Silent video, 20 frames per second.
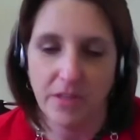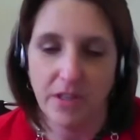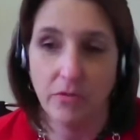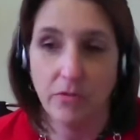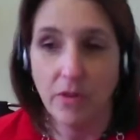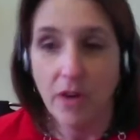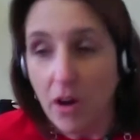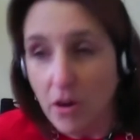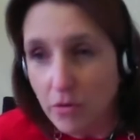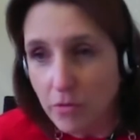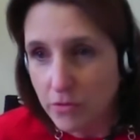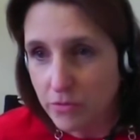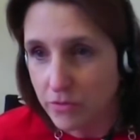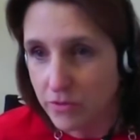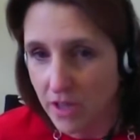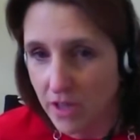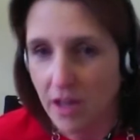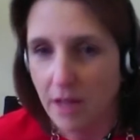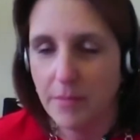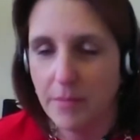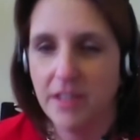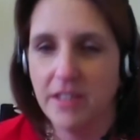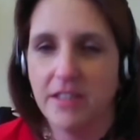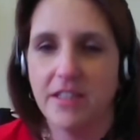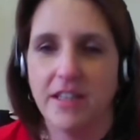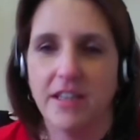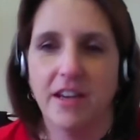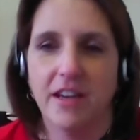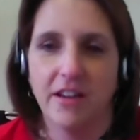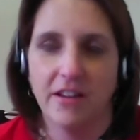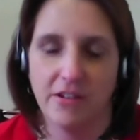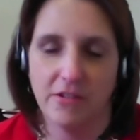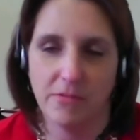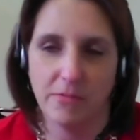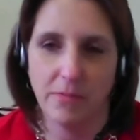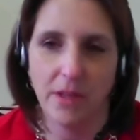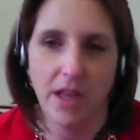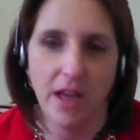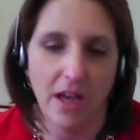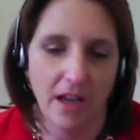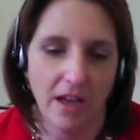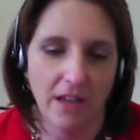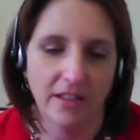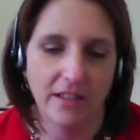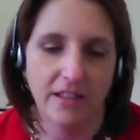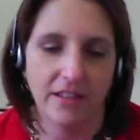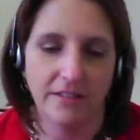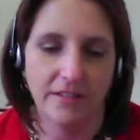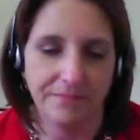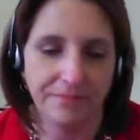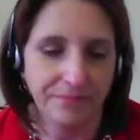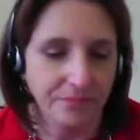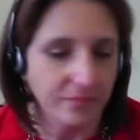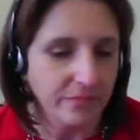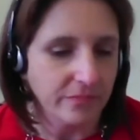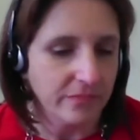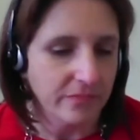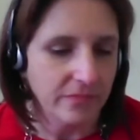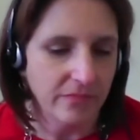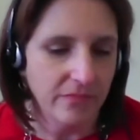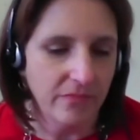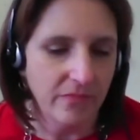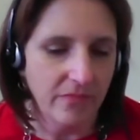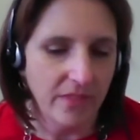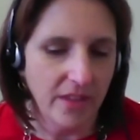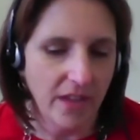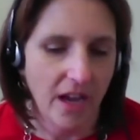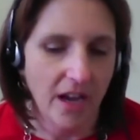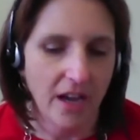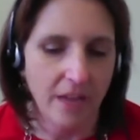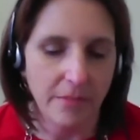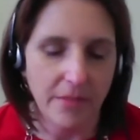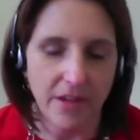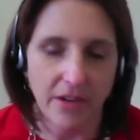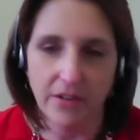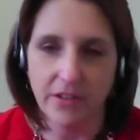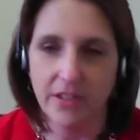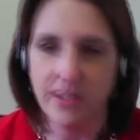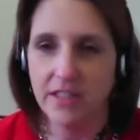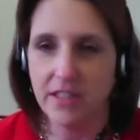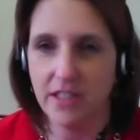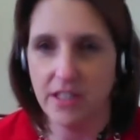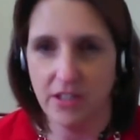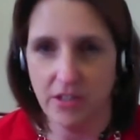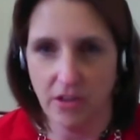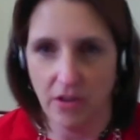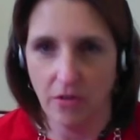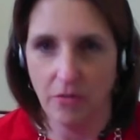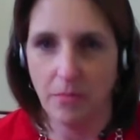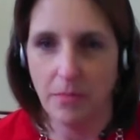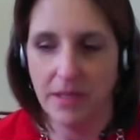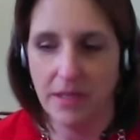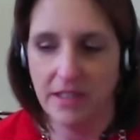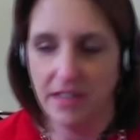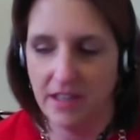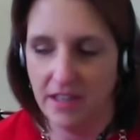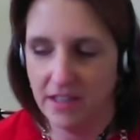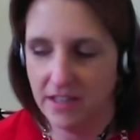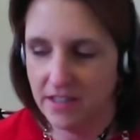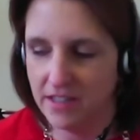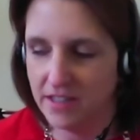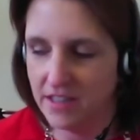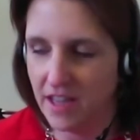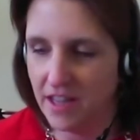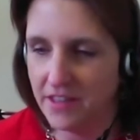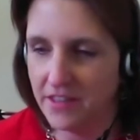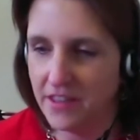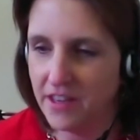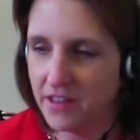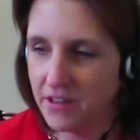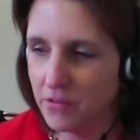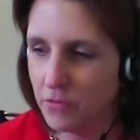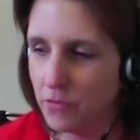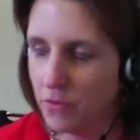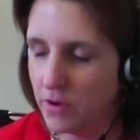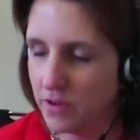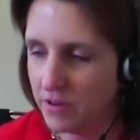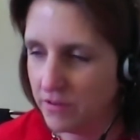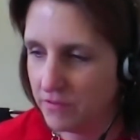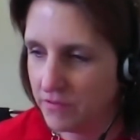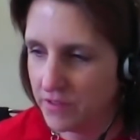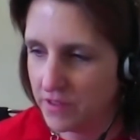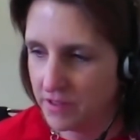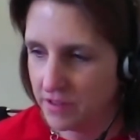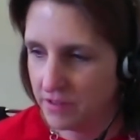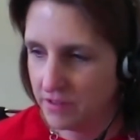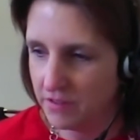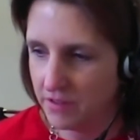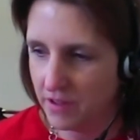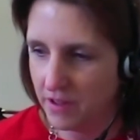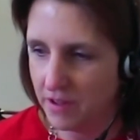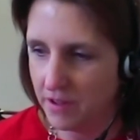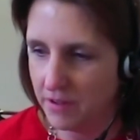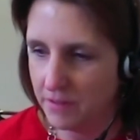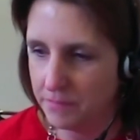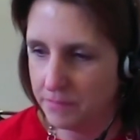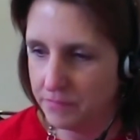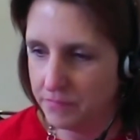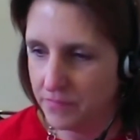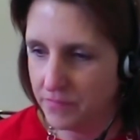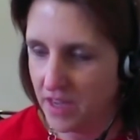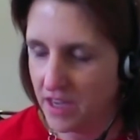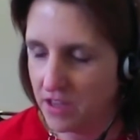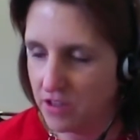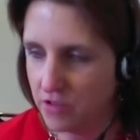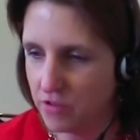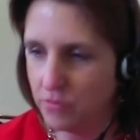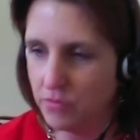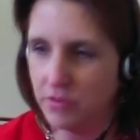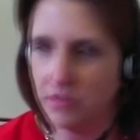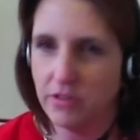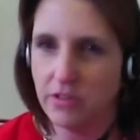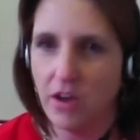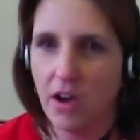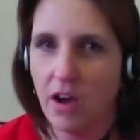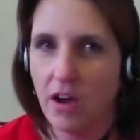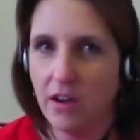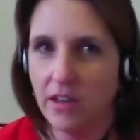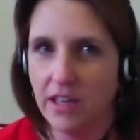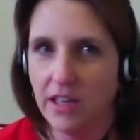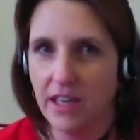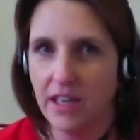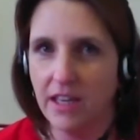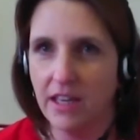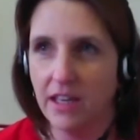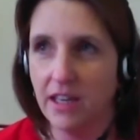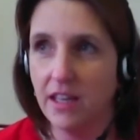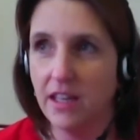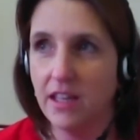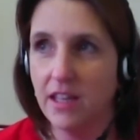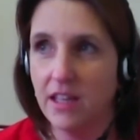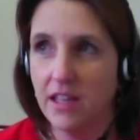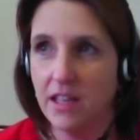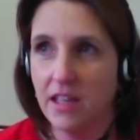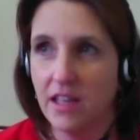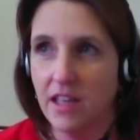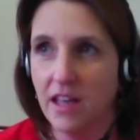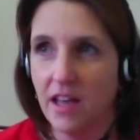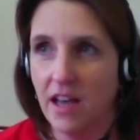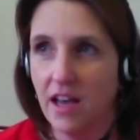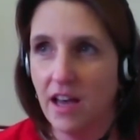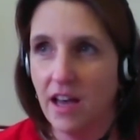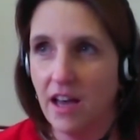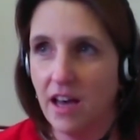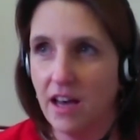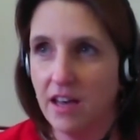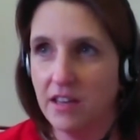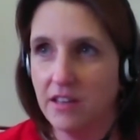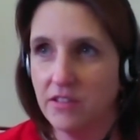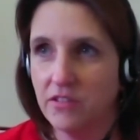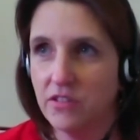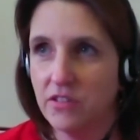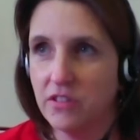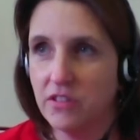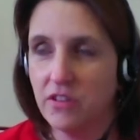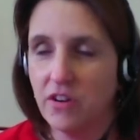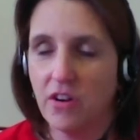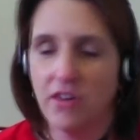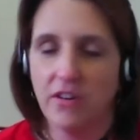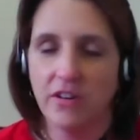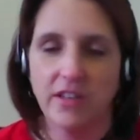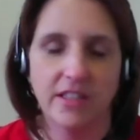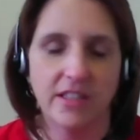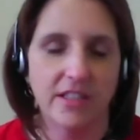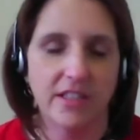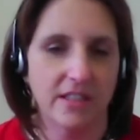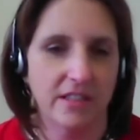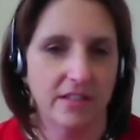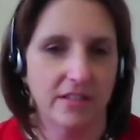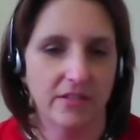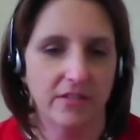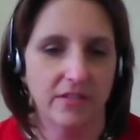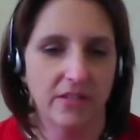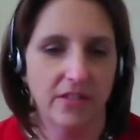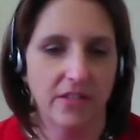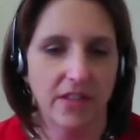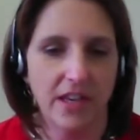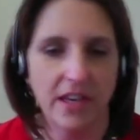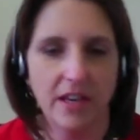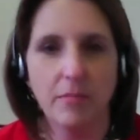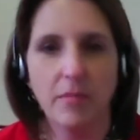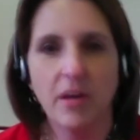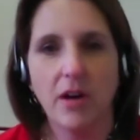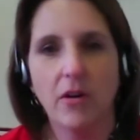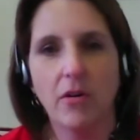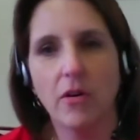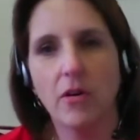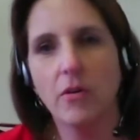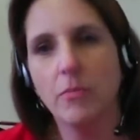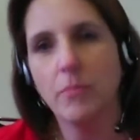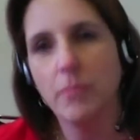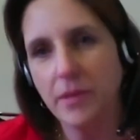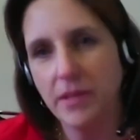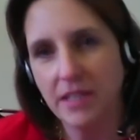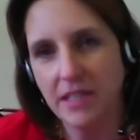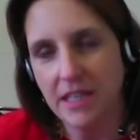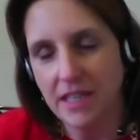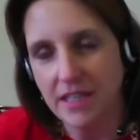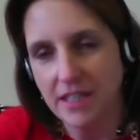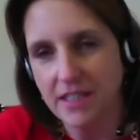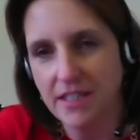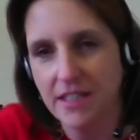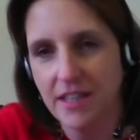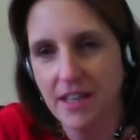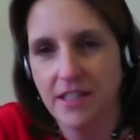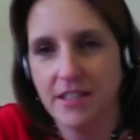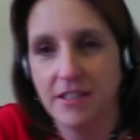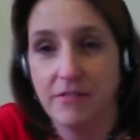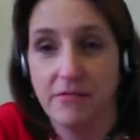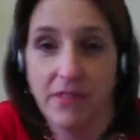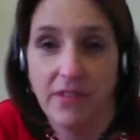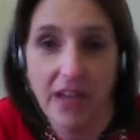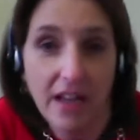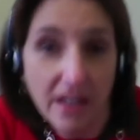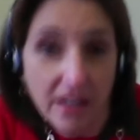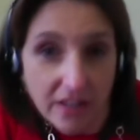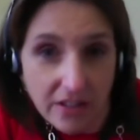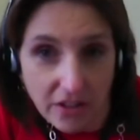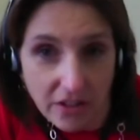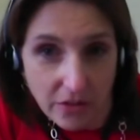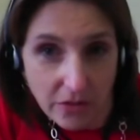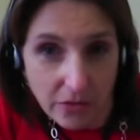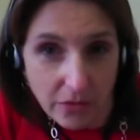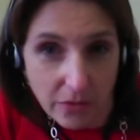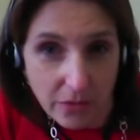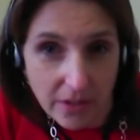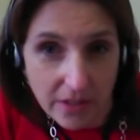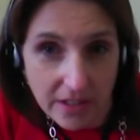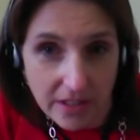You know who's commenting on your blog, and there is this openness. I think one of the, as you were talking, I started to think about openness as a value,